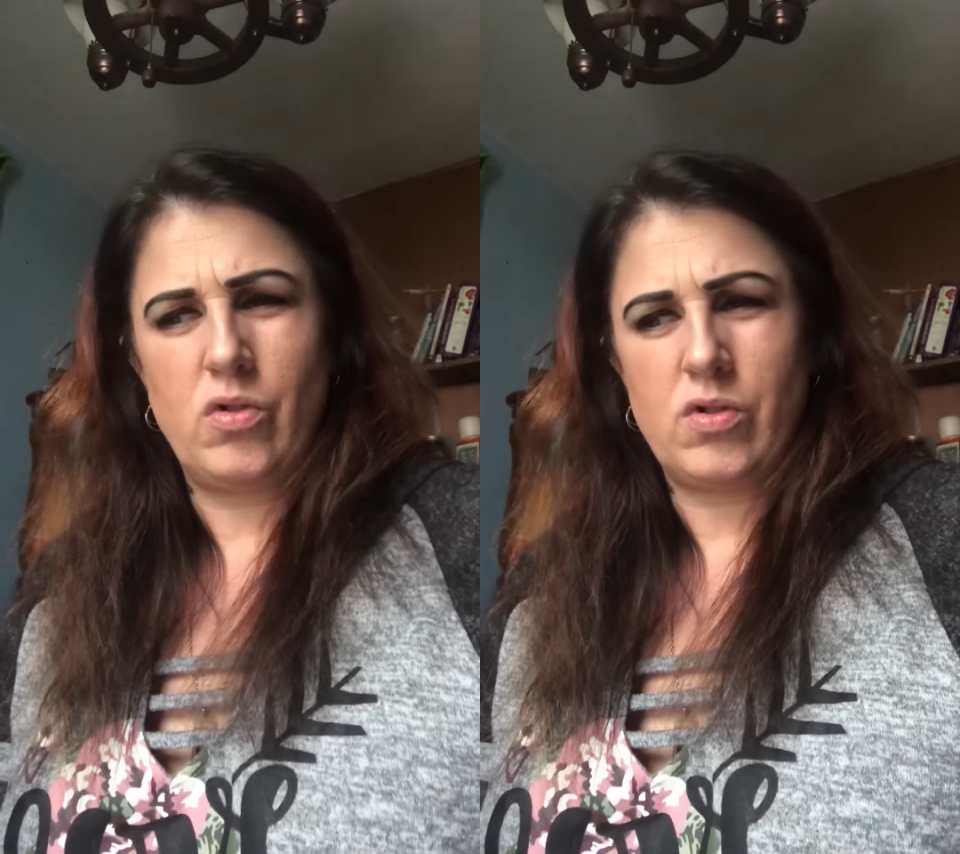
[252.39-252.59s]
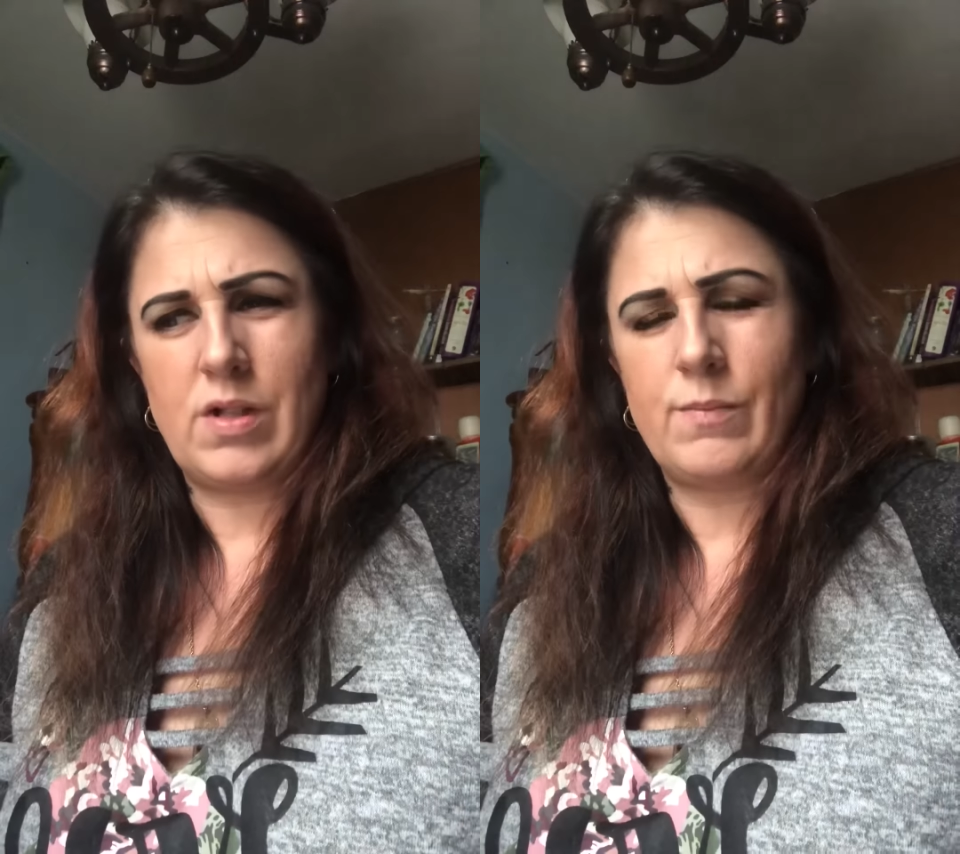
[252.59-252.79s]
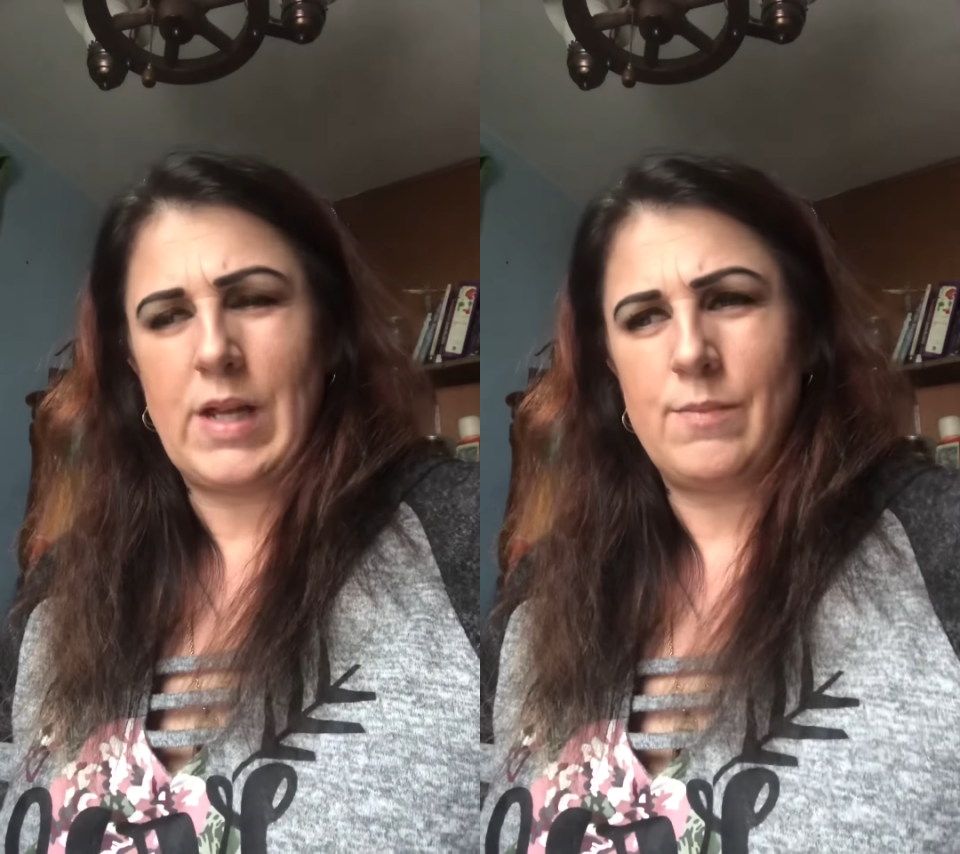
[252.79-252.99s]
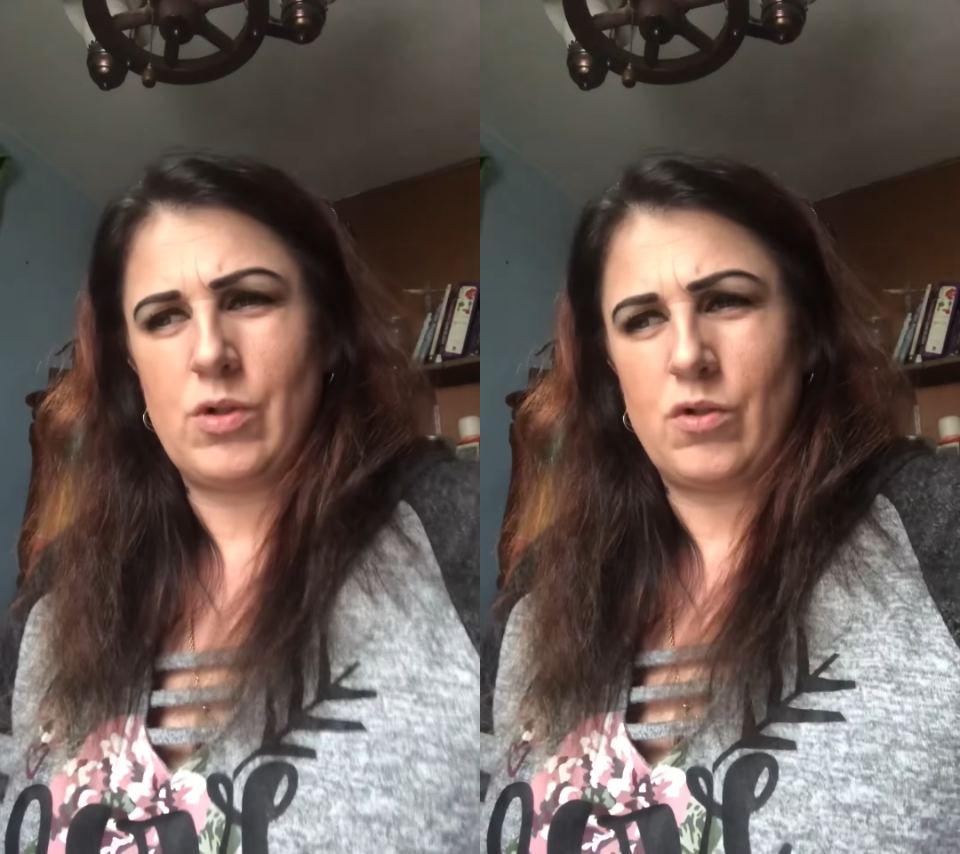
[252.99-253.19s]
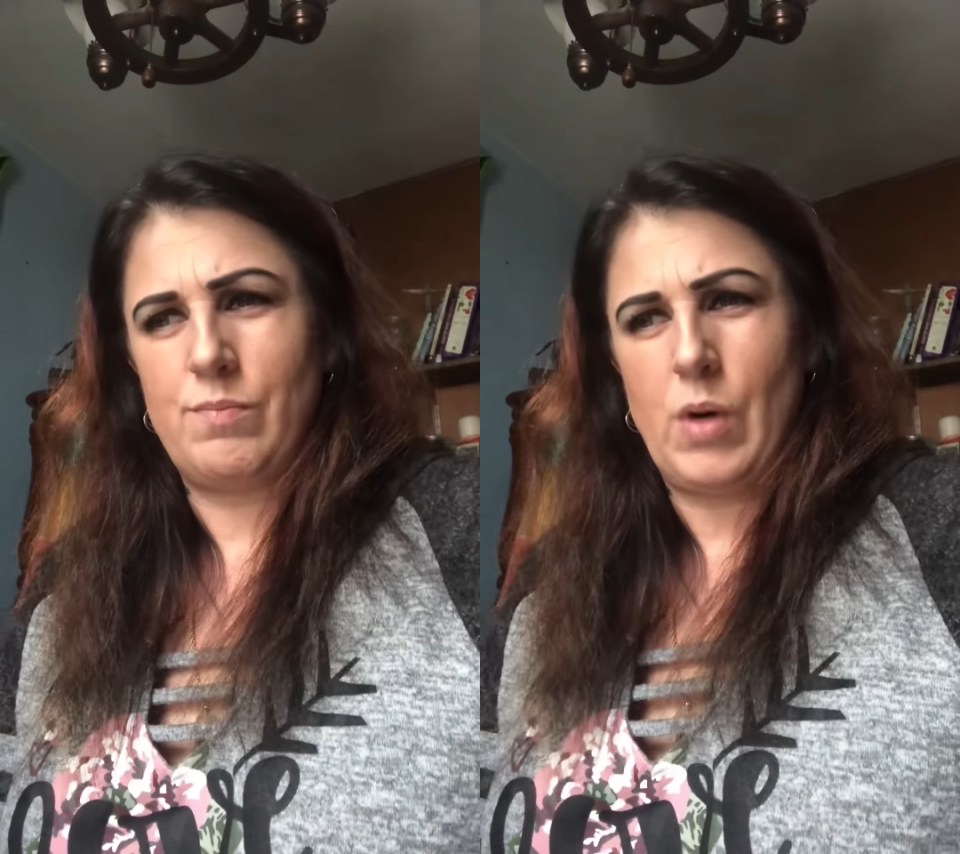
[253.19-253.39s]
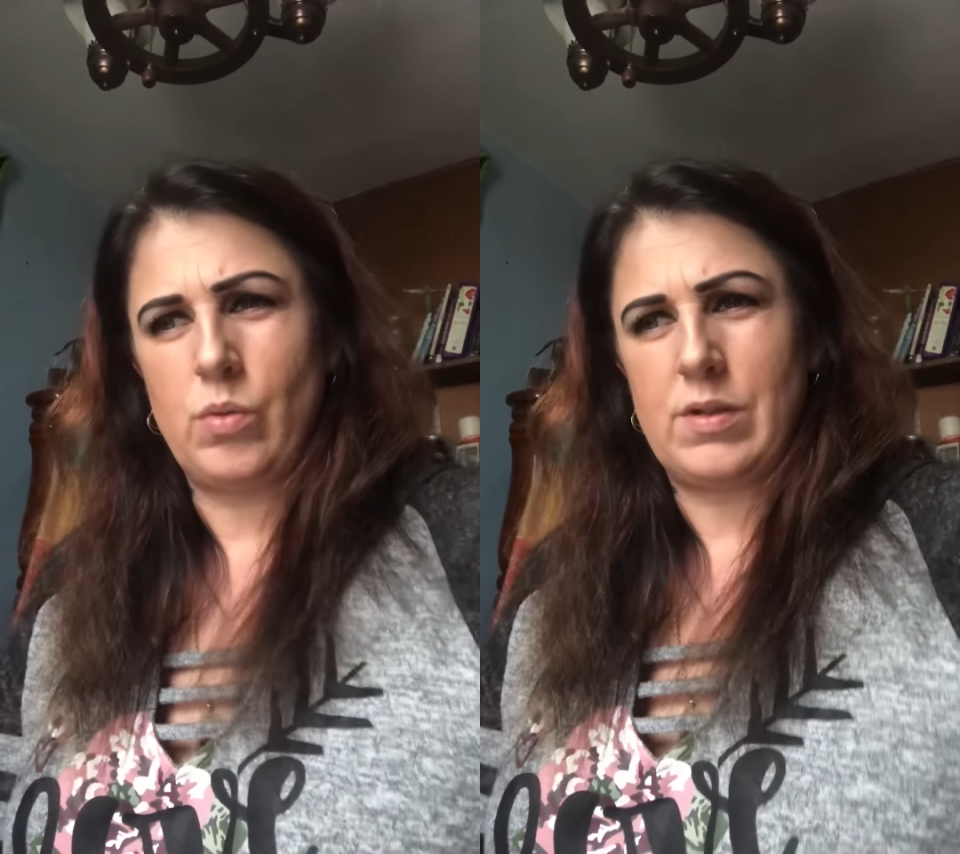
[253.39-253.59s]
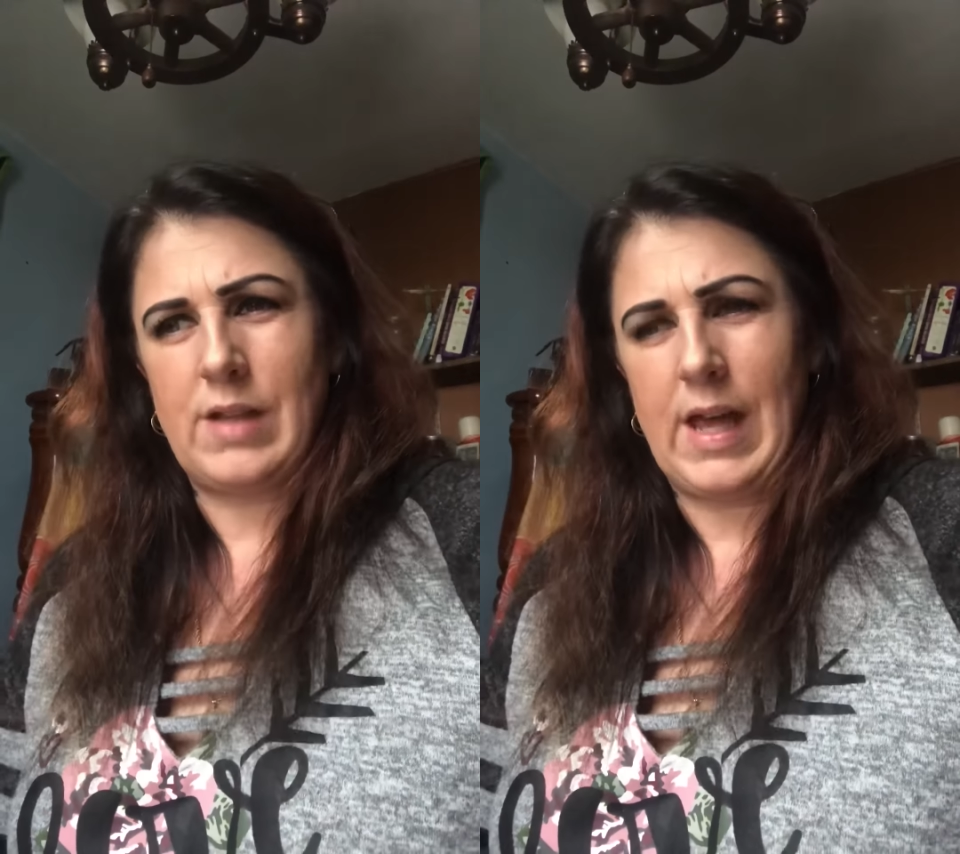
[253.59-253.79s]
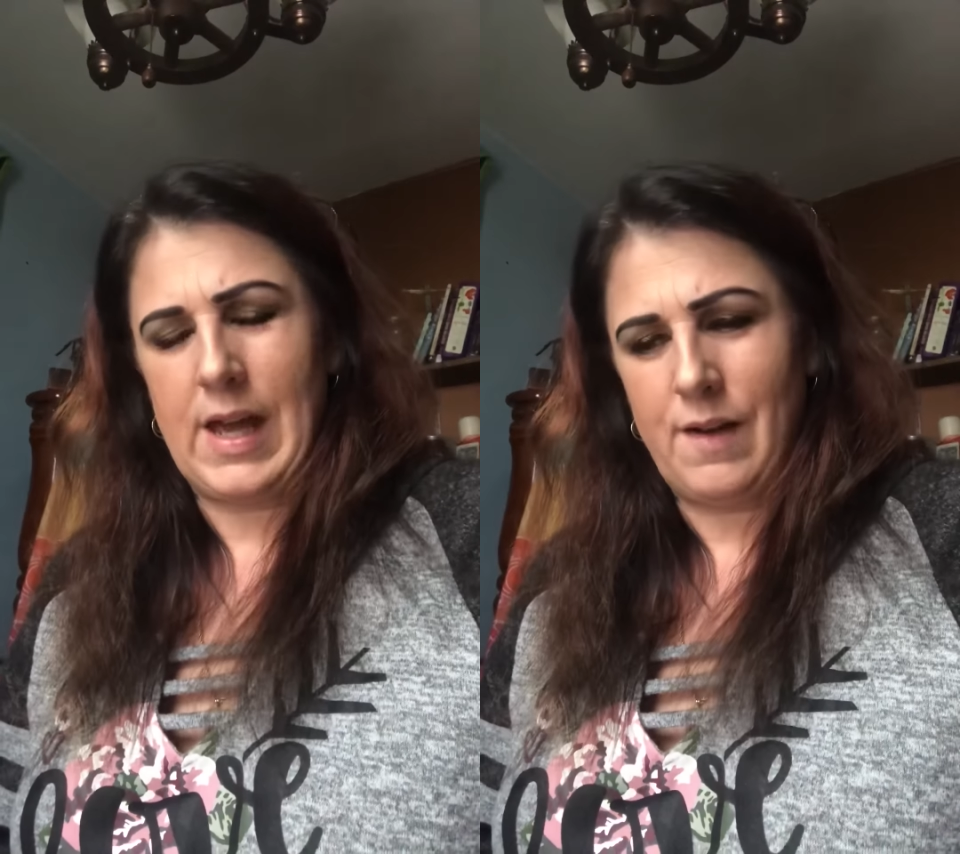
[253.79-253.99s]
sometimes there's boats
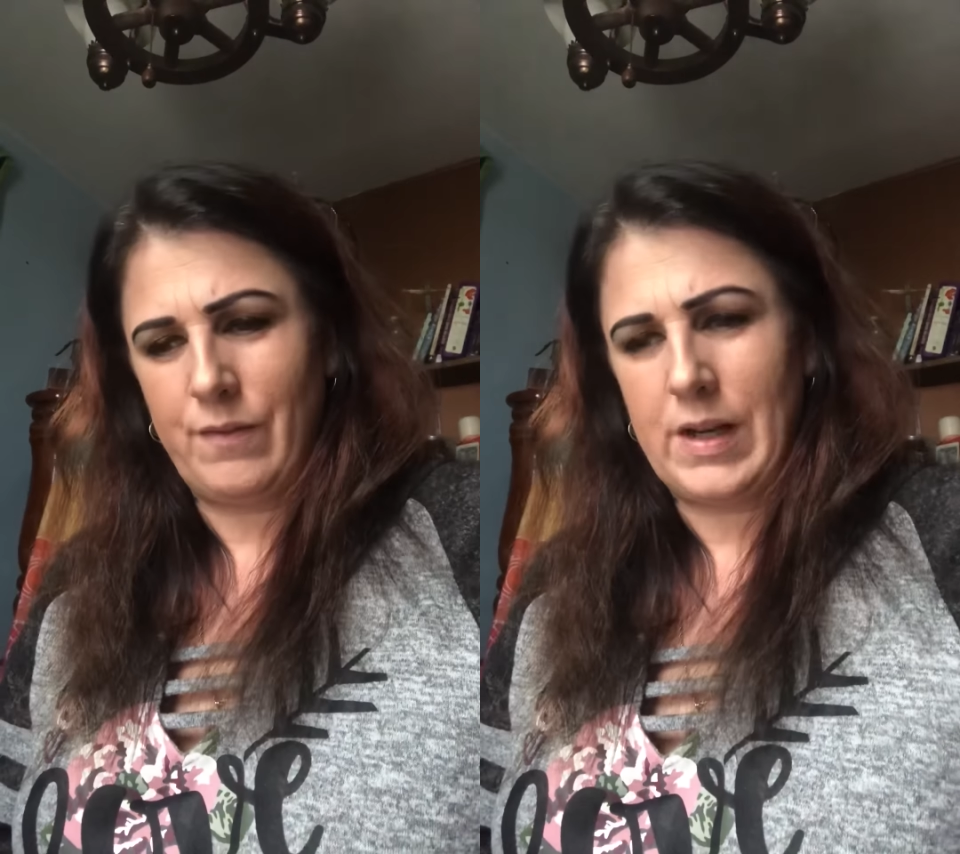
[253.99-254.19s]
that have